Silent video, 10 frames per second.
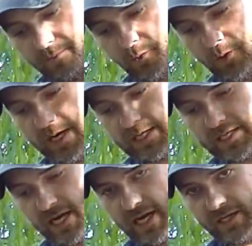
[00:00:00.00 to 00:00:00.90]
create a
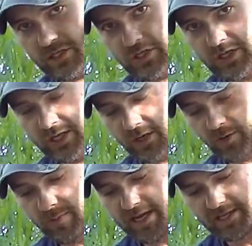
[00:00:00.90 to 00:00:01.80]
notch in our
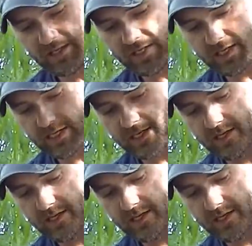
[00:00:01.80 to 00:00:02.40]
bait stick,